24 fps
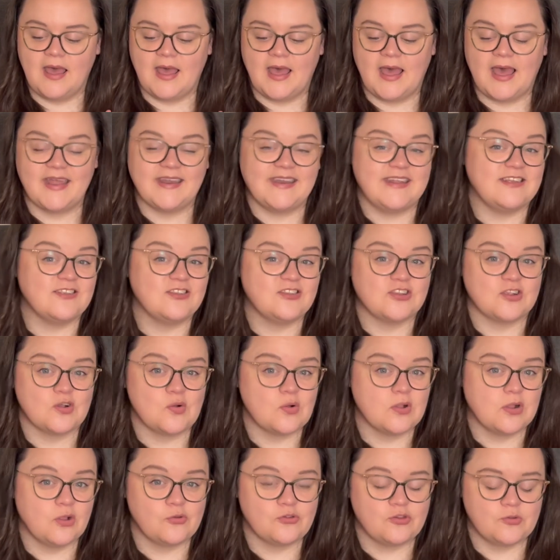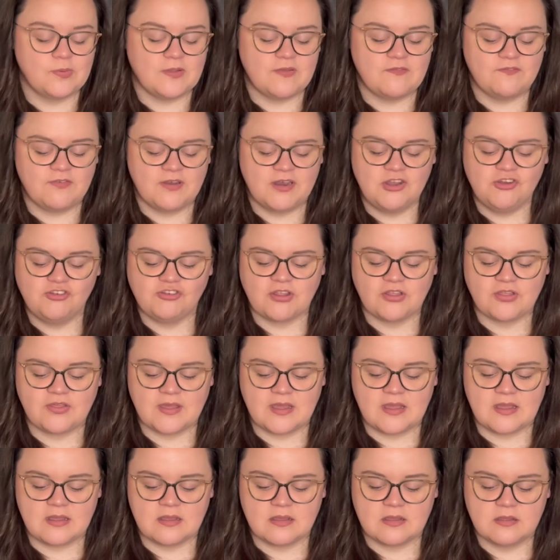And it is so close to being finished. I
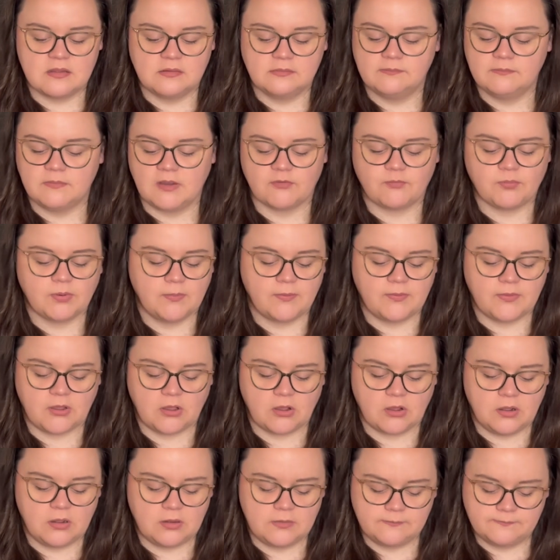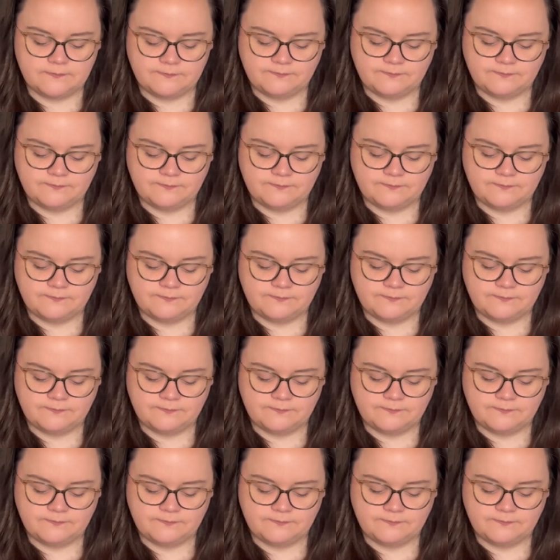think I've probably got